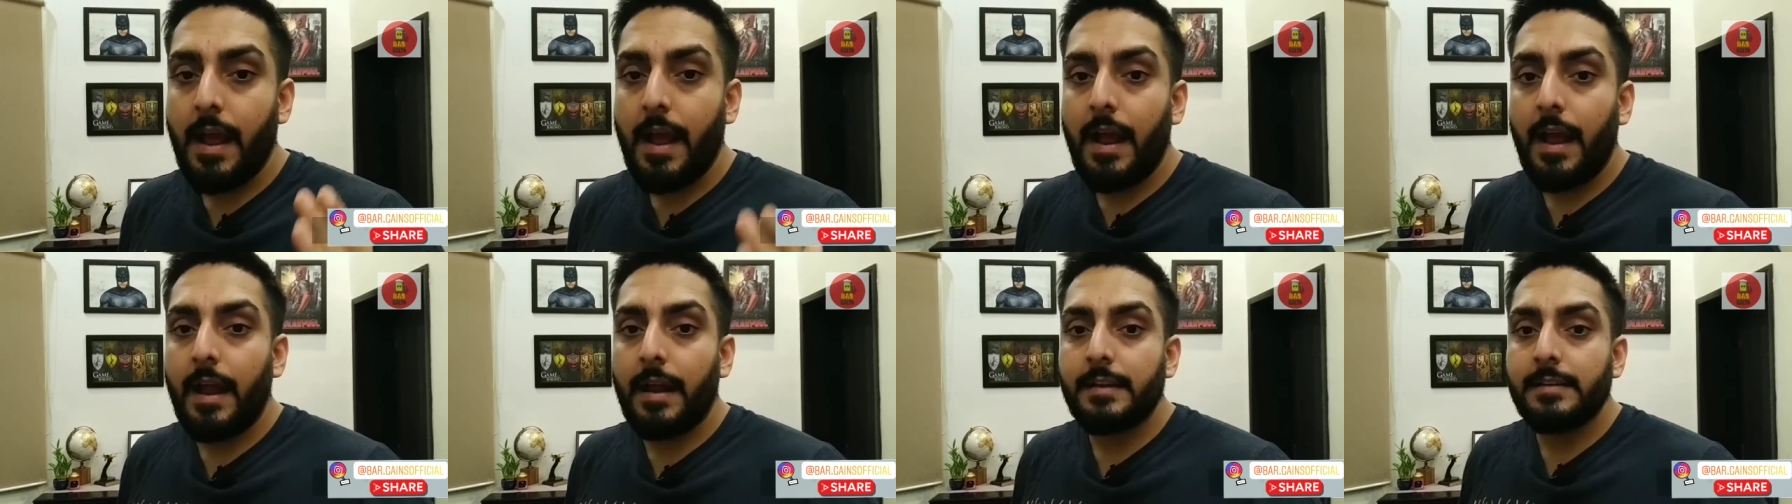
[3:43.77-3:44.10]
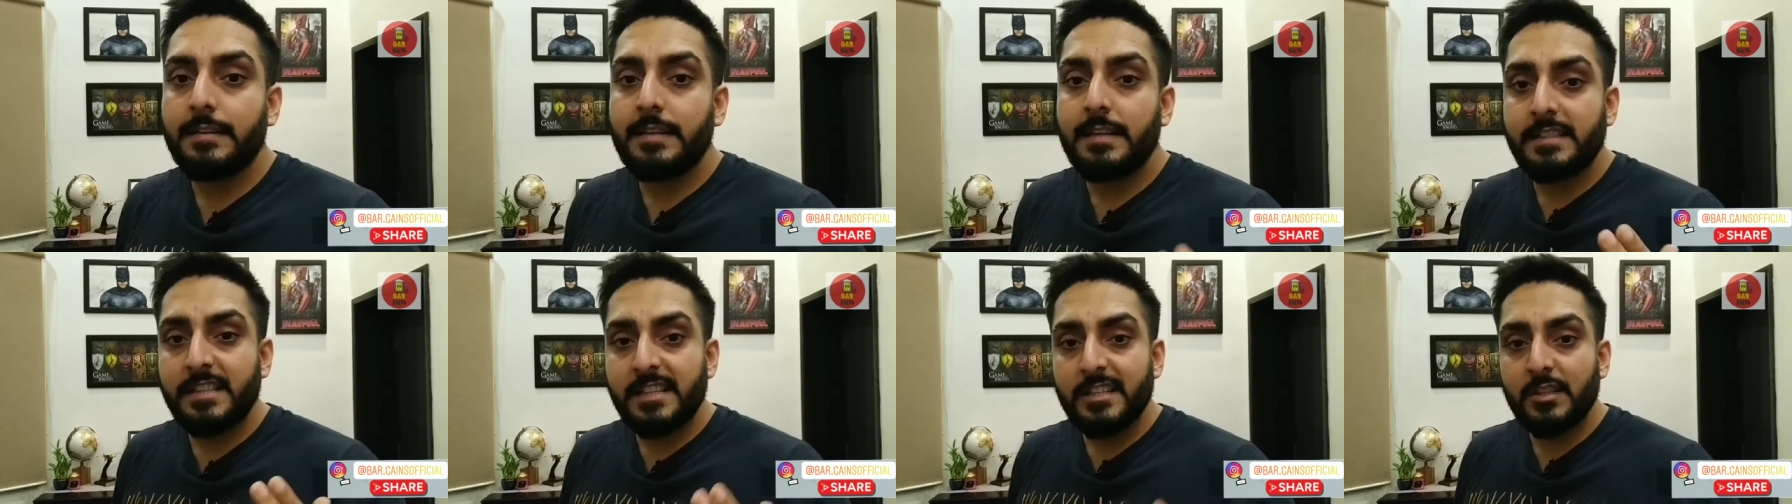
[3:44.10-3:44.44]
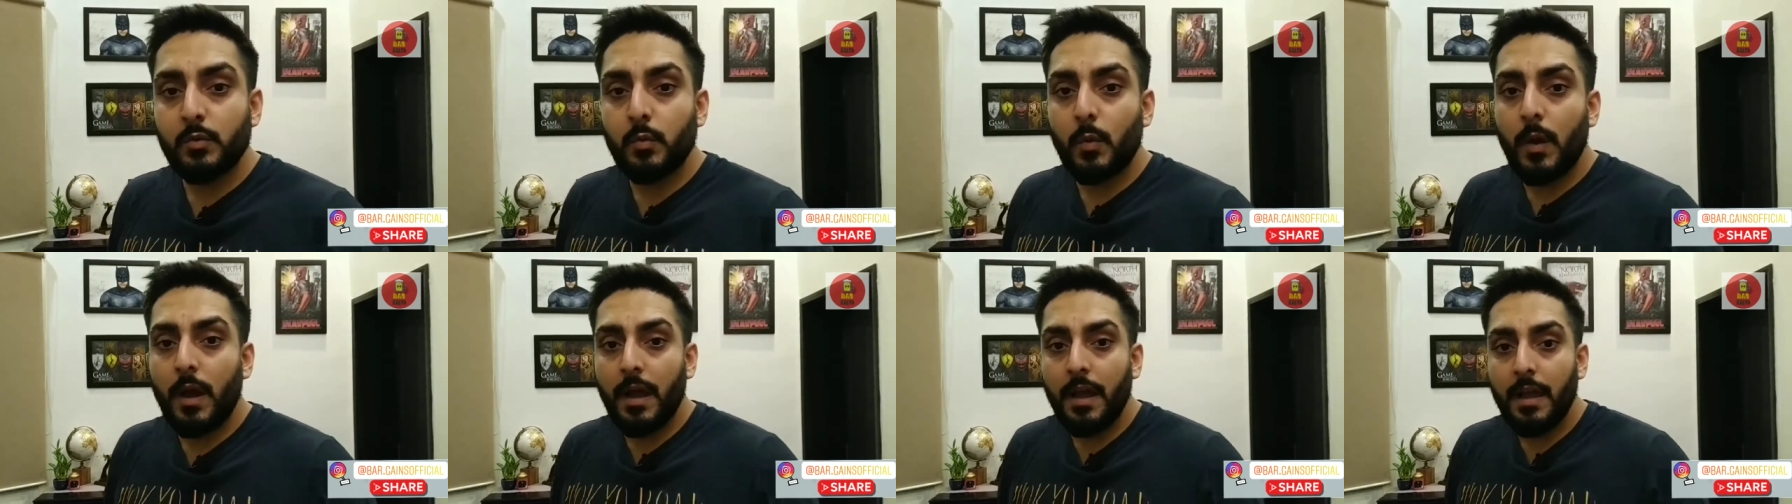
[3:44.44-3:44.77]
And this is
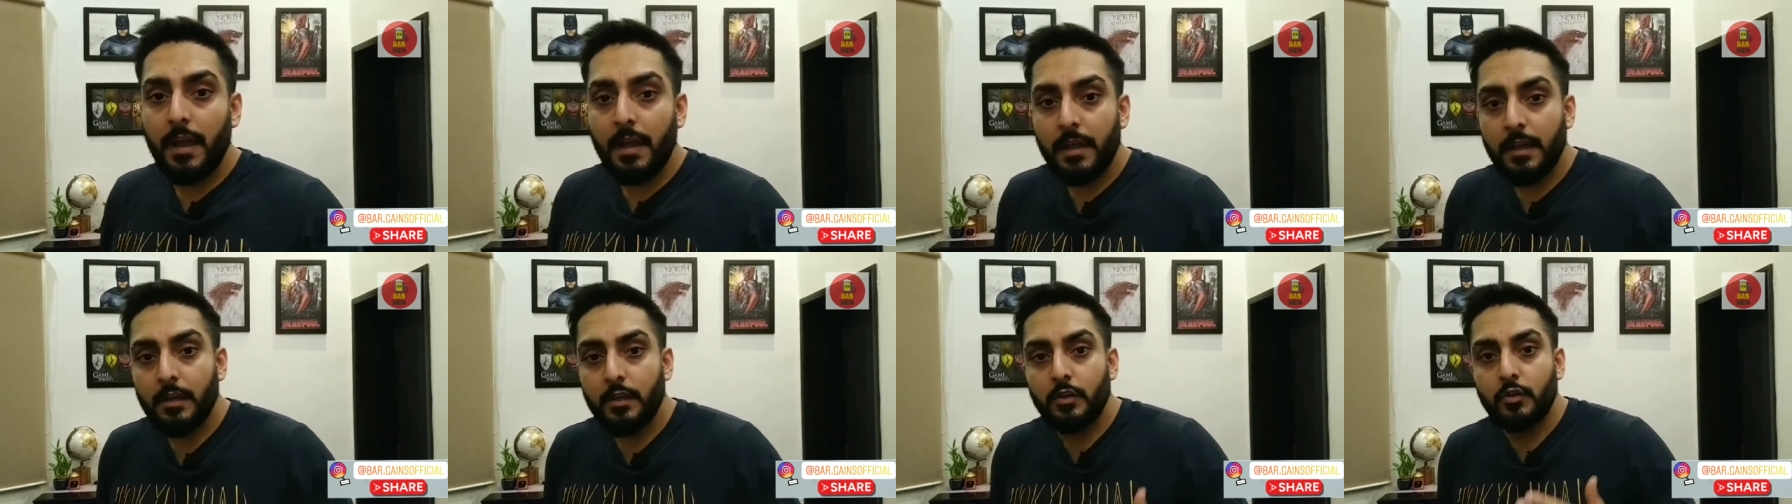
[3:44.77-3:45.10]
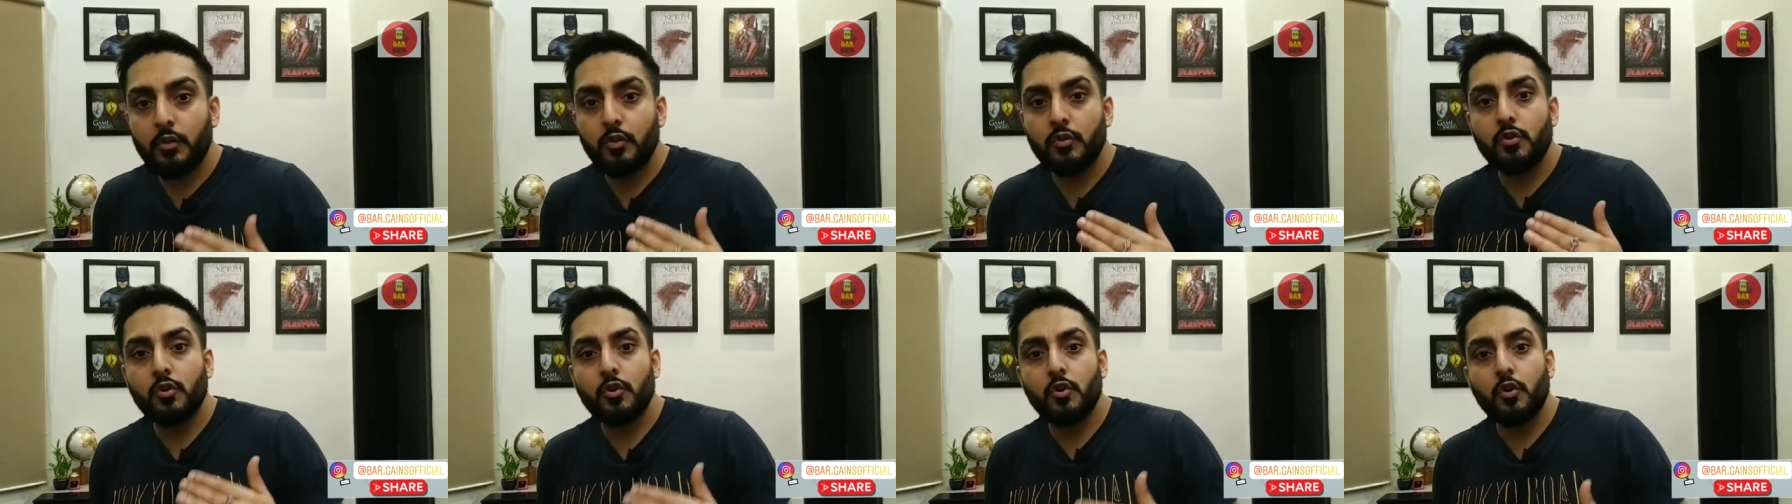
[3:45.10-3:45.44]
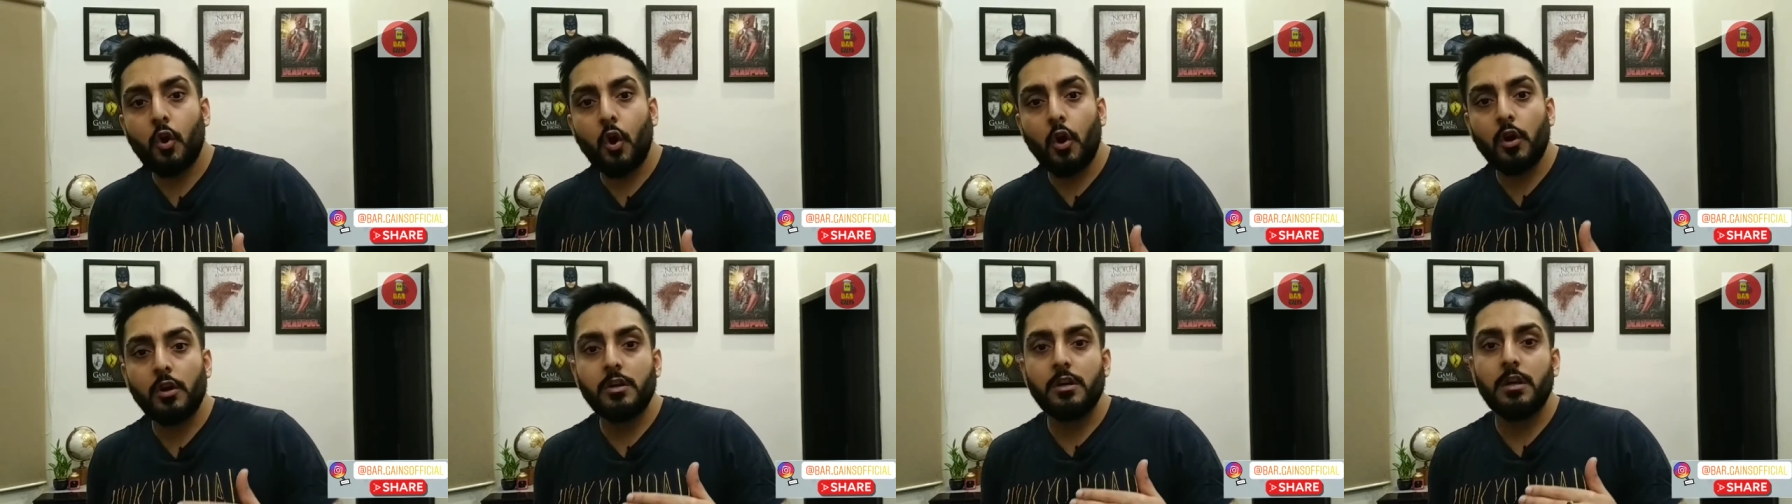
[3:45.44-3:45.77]
why you should
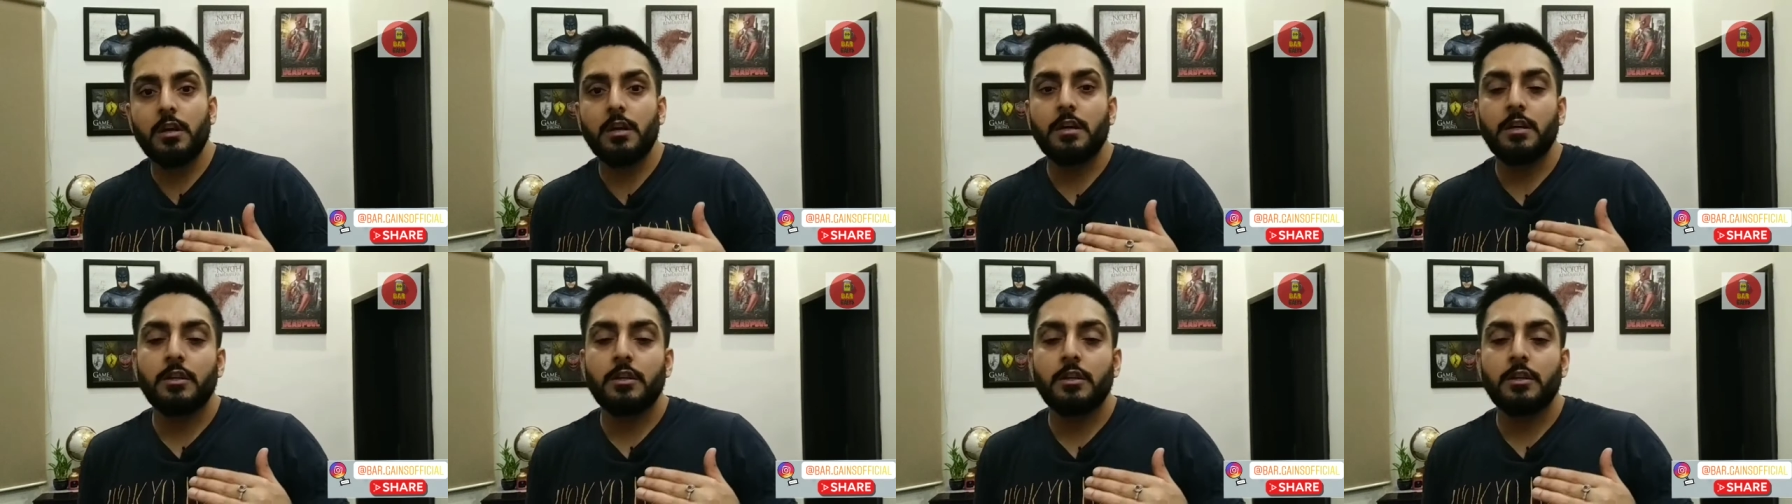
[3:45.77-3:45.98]
not